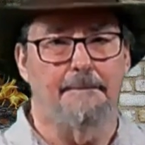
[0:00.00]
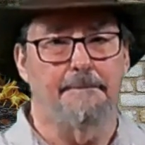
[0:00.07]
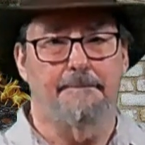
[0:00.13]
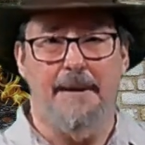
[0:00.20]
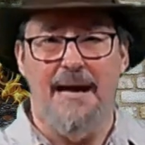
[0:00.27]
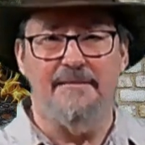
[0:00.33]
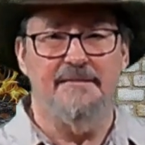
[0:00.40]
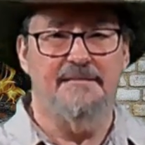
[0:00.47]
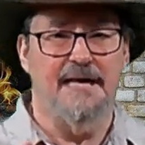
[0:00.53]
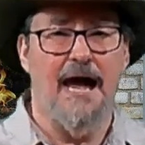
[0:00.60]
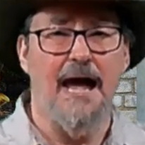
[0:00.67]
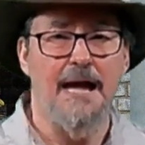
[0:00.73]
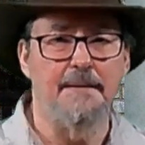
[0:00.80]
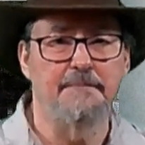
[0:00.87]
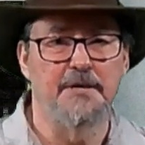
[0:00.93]
Now, by the
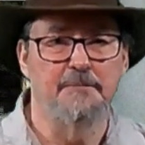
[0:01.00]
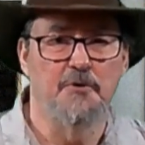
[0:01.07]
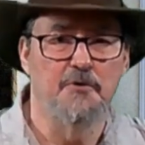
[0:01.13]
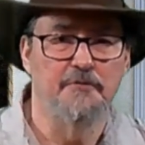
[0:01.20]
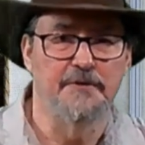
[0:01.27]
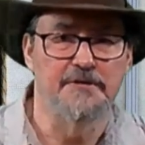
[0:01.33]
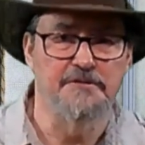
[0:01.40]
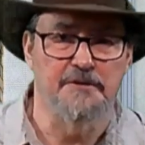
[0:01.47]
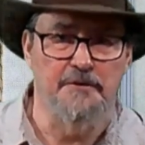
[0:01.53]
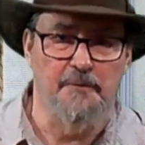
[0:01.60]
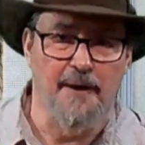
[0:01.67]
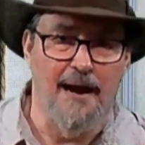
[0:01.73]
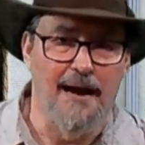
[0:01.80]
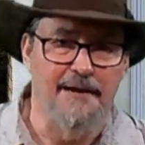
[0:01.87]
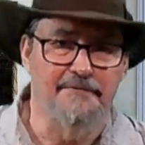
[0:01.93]
time the movies had
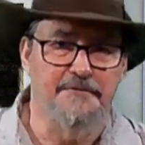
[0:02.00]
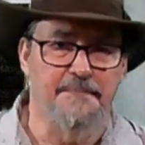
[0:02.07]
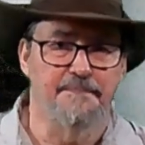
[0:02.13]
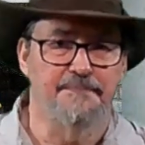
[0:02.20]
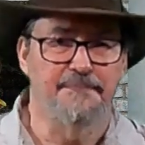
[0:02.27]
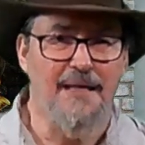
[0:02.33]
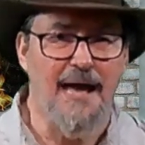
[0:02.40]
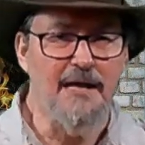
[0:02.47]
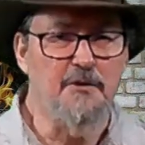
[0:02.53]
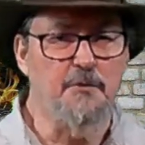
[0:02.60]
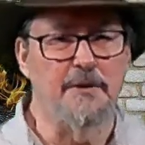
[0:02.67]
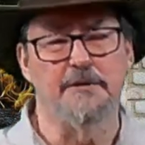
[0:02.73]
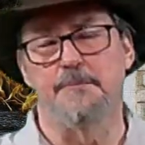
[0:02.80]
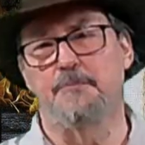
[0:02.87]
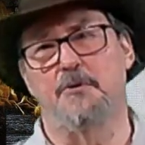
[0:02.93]
arrived, I
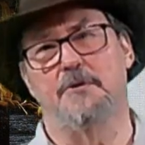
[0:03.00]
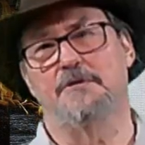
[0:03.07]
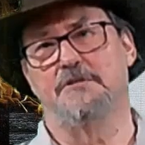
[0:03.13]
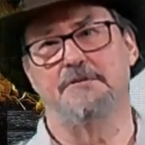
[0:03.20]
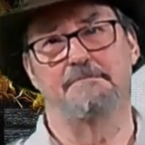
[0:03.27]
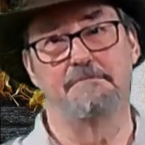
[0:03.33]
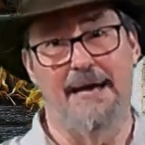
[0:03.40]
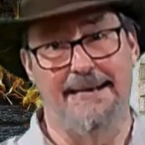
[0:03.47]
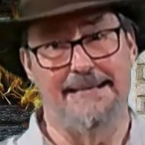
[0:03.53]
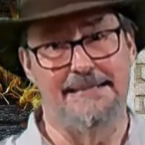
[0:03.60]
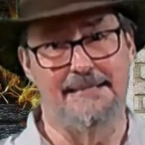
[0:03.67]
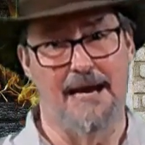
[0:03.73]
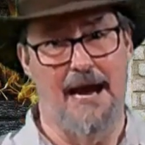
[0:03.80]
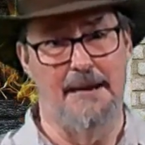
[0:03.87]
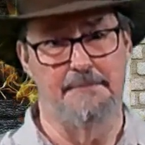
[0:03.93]
had read the books
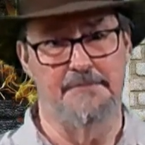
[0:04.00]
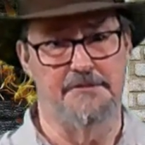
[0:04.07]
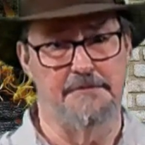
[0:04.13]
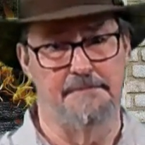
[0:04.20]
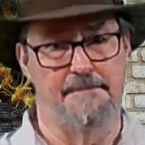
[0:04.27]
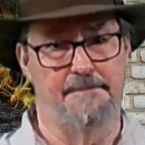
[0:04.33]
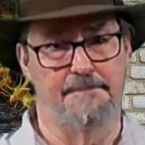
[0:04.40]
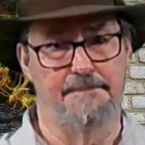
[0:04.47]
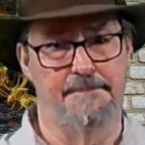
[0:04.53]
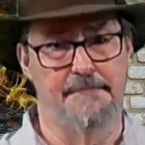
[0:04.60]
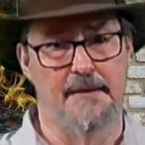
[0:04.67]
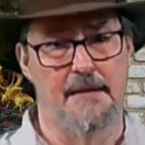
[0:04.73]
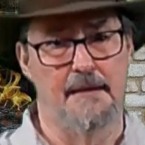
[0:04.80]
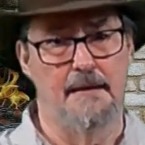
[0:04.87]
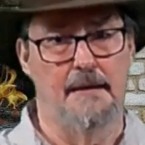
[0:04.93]
many times,
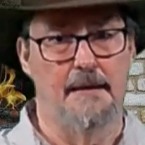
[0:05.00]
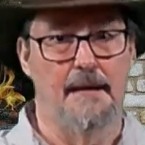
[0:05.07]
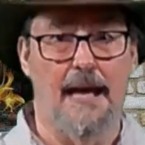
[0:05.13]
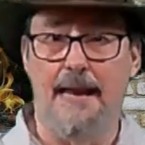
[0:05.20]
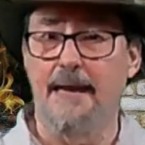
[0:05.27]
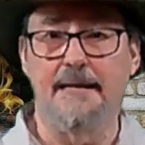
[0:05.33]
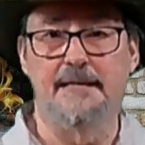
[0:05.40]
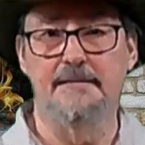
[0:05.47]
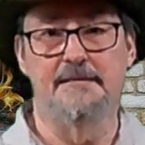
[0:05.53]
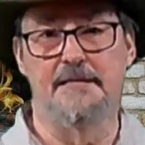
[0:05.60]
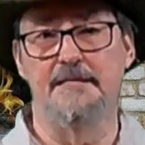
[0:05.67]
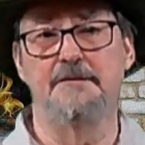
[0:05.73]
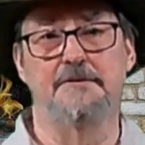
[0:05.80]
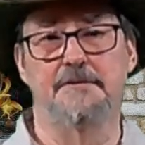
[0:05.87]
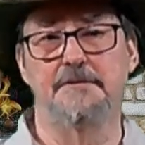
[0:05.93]
and I
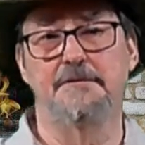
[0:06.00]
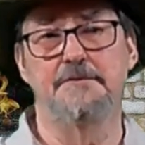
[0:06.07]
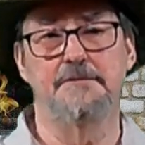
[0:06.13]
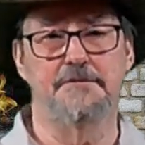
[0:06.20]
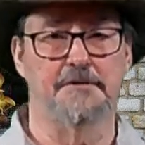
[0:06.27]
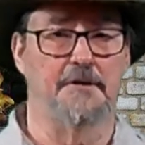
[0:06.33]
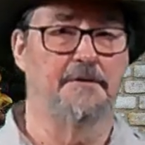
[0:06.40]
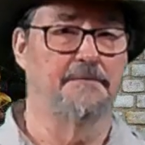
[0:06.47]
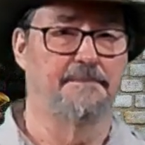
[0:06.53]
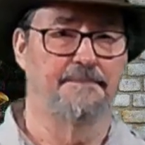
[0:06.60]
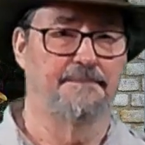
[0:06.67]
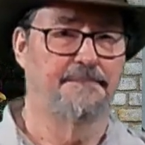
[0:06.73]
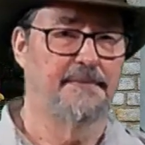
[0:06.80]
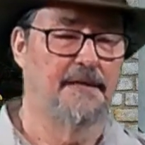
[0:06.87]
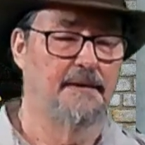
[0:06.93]
continue to do so.
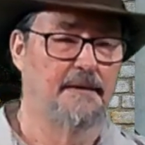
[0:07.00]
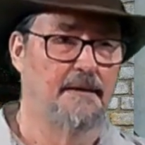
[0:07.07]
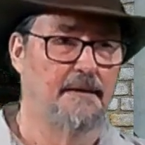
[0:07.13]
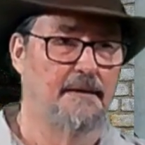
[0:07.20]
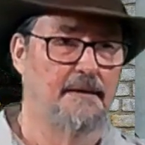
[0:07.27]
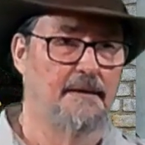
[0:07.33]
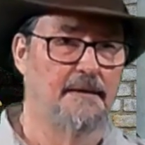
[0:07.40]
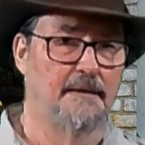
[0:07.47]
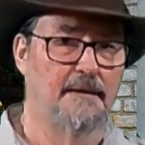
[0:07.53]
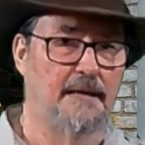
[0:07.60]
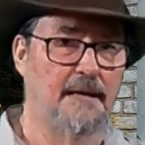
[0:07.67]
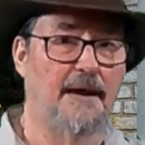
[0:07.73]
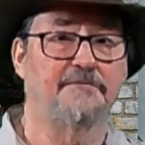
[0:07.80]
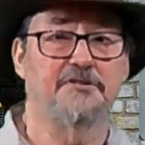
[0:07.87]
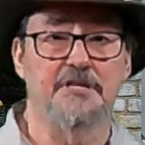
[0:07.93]

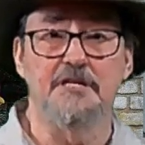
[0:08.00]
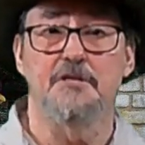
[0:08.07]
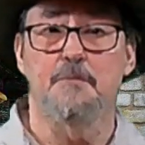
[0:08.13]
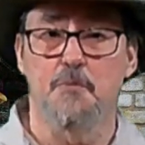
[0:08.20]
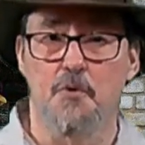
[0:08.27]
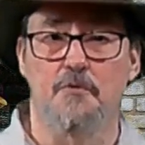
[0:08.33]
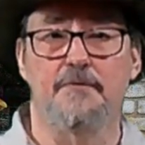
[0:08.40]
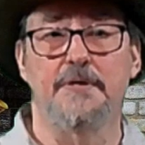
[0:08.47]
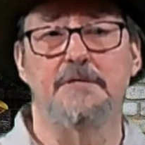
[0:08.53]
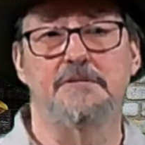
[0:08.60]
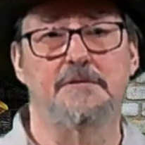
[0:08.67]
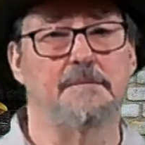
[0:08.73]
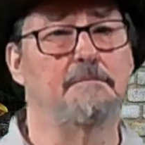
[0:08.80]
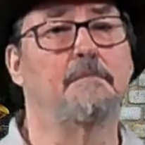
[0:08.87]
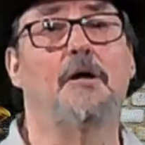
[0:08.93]
And I've seen the
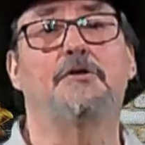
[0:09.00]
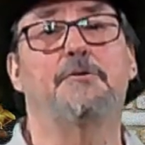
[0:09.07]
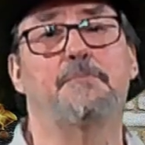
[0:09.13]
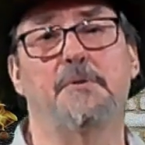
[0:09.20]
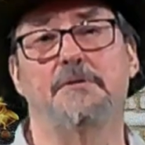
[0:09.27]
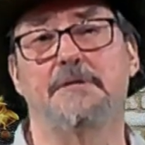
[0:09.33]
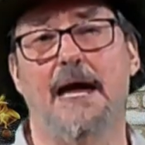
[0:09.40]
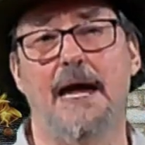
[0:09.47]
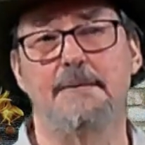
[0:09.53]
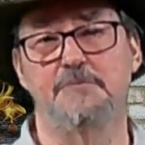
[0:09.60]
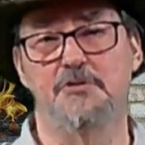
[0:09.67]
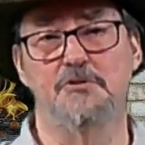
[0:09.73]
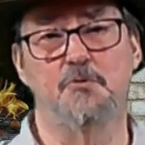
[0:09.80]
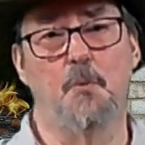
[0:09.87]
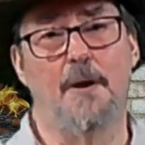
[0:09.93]
movies multiple
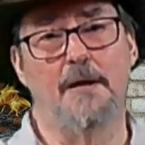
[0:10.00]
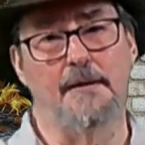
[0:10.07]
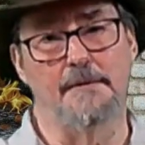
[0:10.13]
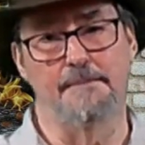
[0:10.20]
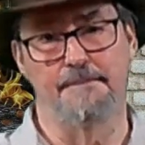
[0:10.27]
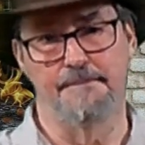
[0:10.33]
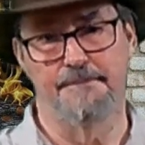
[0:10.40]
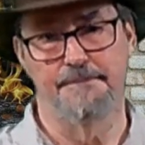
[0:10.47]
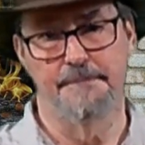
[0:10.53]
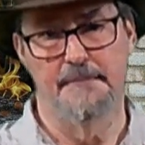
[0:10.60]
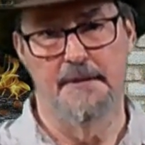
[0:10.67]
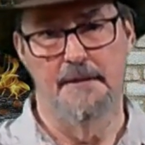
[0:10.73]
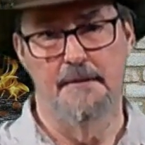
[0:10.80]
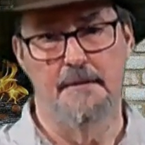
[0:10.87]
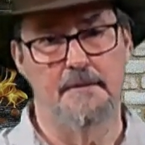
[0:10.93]
times as well.
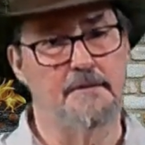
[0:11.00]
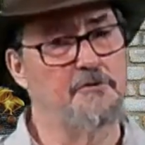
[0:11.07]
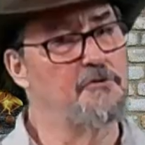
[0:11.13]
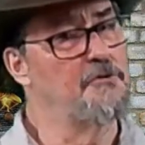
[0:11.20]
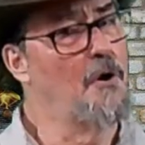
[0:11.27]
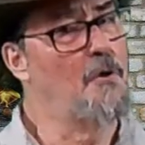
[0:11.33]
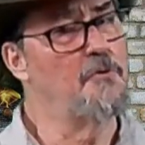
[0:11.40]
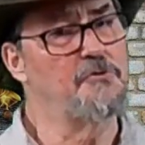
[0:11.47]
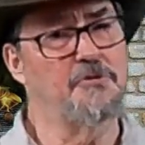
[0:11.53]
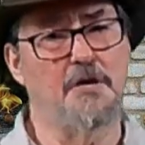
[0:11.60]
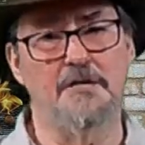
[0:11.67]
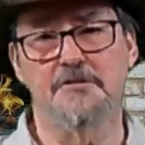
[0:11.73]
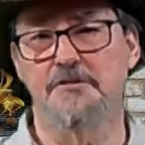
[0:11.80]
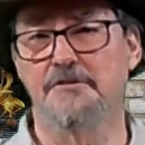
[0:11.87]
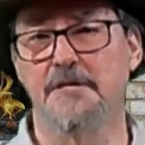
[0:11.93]
There's no
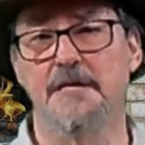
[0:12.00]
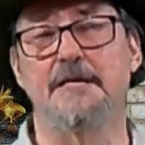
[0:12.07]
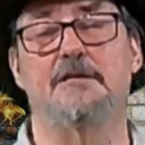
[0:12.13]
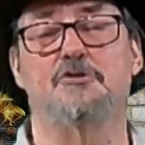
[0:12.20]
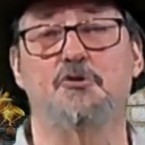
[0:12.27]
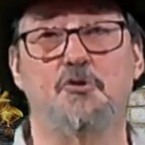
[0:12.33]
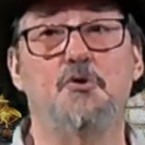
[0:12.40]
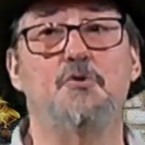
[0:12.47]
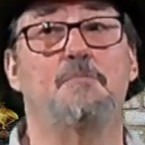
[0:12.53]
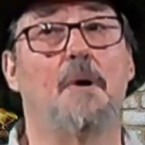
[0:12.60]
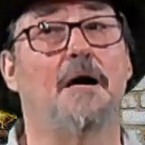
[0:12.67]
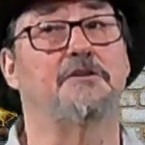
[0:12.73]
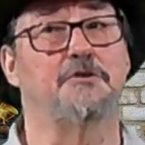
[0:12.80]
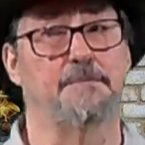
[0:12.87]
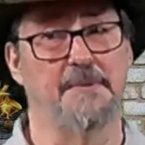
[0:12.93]
such thing as too
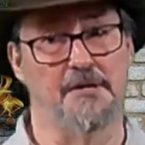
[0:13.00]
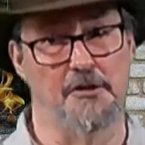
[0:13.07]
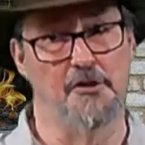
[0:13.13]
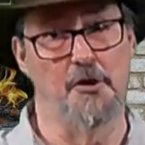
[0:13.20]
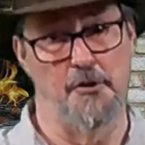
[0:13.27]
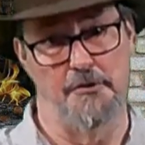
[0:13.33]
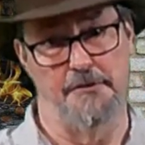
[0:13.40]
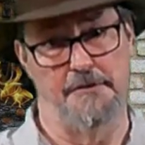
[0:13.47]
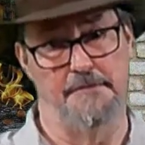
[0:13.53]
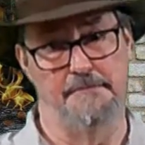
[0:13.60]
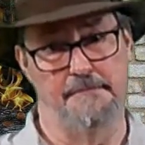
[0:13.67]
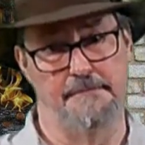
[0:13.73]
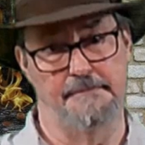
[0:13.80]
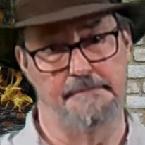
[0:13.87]
much Middle Earth.